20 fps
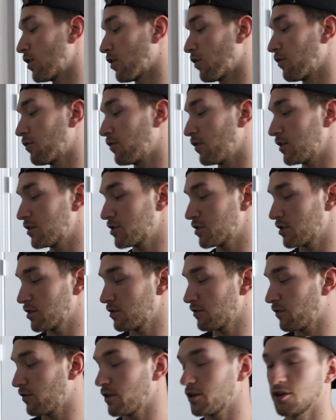fund
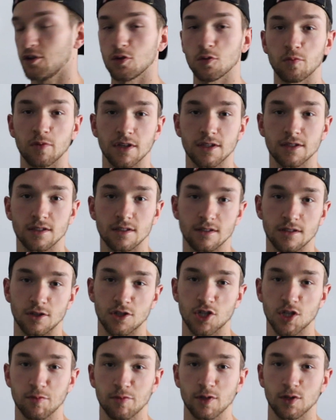a new business the
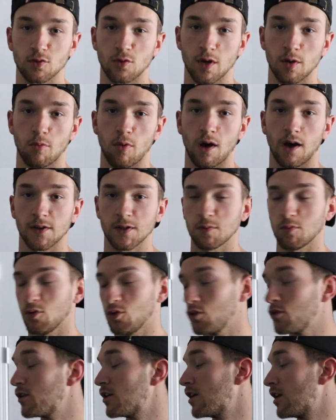cheapest way
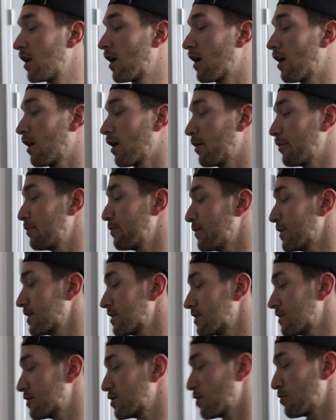possible,
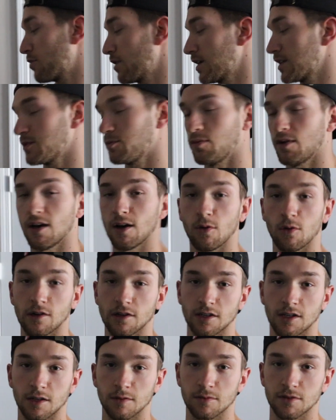this is your best bet when
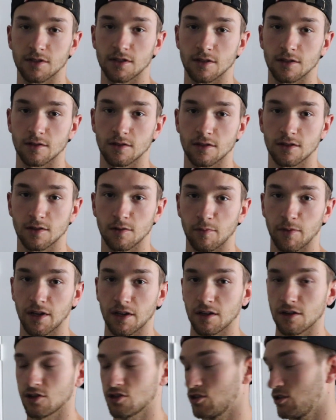it comes to
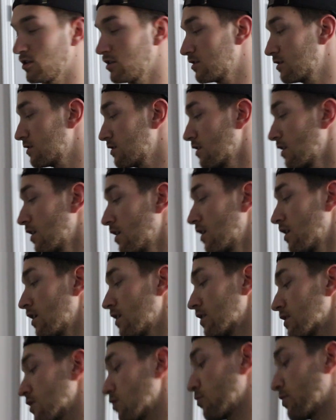making shirts.
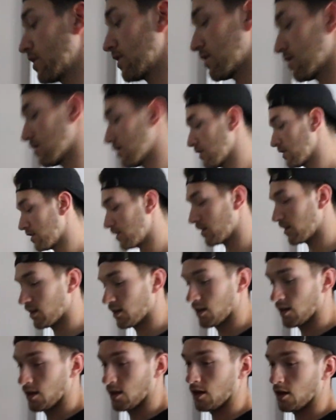So basically,
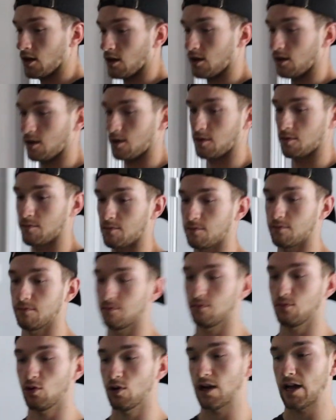
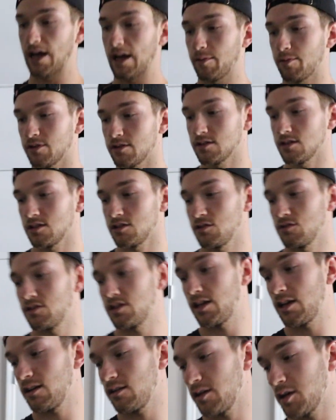what happens is you
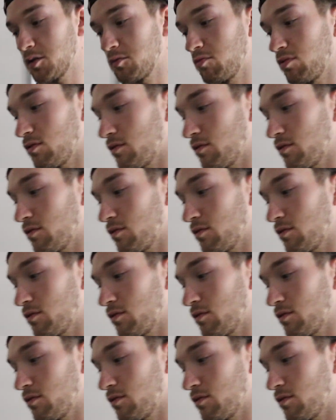take like